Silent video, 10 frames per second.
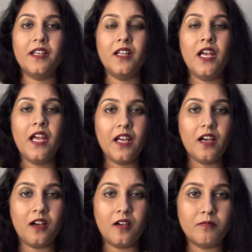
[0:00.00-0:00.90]
and
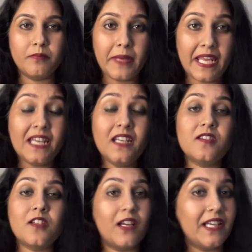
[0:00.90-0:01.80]
main
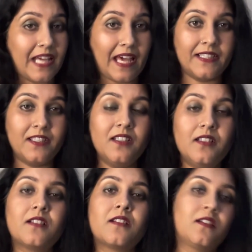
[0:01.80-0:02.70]
historic
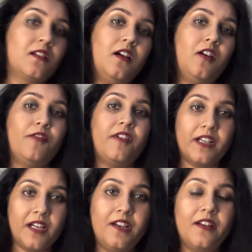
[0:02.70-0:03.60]
character of our
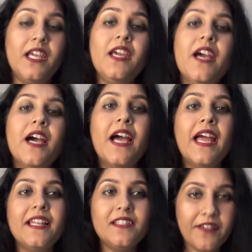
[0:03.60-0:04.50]
country,
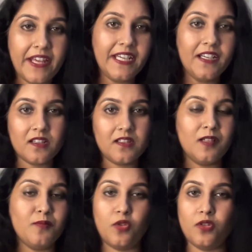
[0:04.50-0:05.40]
it's a very
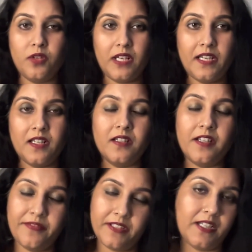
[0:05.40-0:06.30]
interesting book to read.
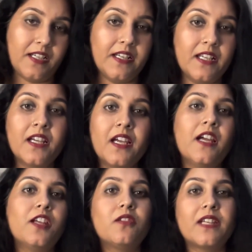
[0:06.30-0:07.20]
Definitely
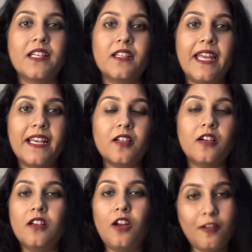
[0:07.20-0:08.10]
you can get
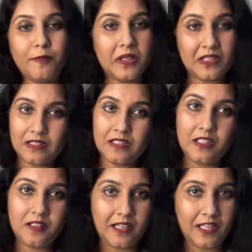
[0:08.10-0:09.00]
a lot of personal
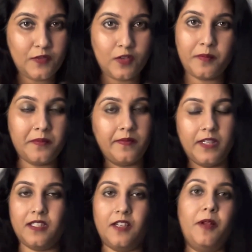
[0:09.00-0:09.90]
learnings from
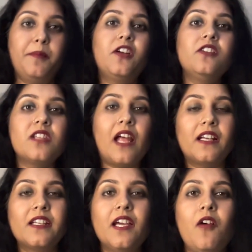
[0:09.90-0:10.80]
this as well, because
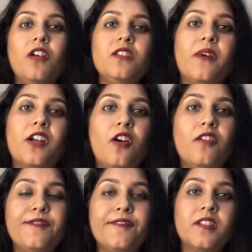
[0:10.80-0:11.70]
Chanakya was one
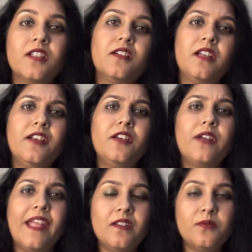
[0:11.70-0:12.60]
of the, in
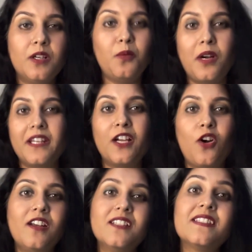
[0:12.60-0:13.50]
today's world, what they
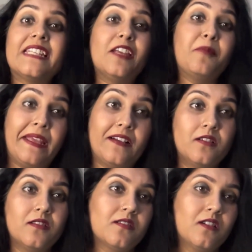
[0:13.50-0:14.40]
call as
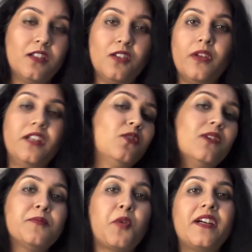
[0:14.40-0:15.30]
kingmakers. In
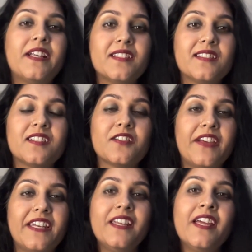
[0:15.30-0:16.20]
US politics, there's a
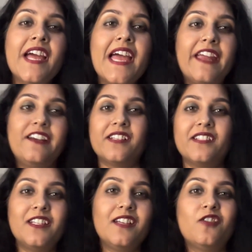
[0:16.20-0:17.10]
very
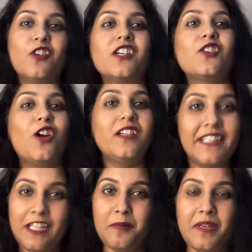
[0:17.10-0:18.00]
interesting word called
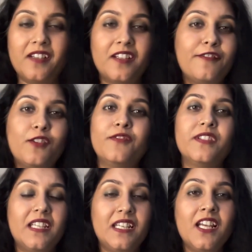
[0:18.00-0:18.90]
kingmaker. If you've
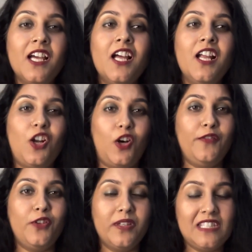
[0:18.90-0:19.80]
seen, a lot of
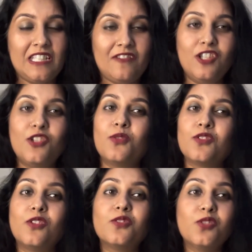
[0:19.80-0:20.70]
US TV
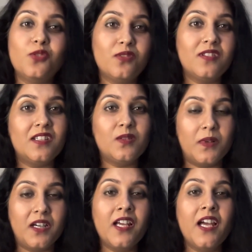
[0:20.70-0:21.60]
shows also use this
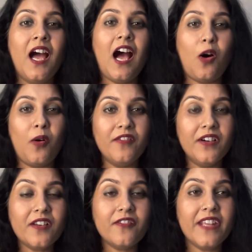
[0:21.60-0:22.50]
word.
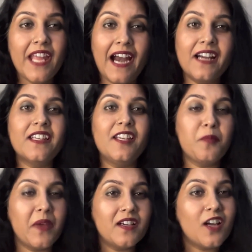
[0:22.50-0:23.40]
However, we had a
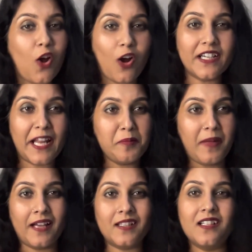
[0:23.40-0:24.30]
kingmaker long time
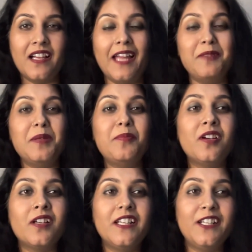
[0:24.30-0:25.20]
back, and people
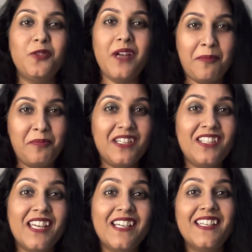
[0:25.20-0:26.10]
really don't
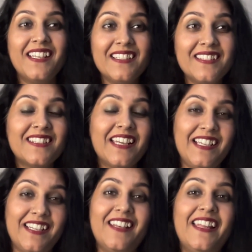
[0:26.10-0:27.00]
appreciate his
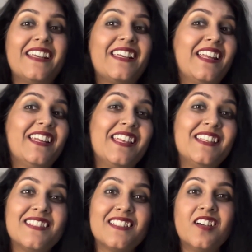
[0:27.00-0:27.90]
intellect and
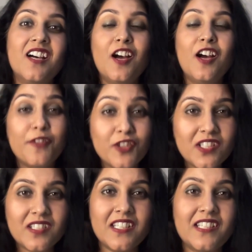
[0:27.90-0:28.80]
his
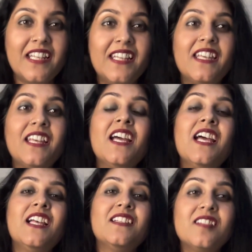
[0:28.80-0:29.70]
futuristic thinking,
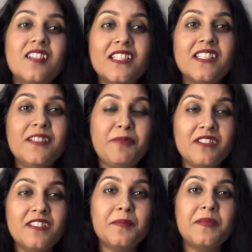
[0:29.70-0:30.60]
certain
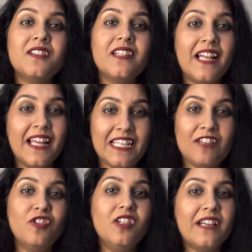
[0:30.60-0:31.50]
principles that are
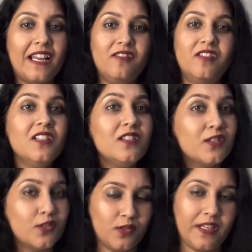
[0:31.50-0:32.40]
even relevant
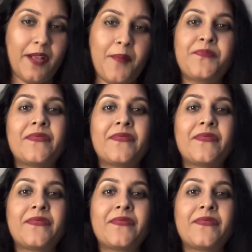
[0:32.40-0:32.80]
today.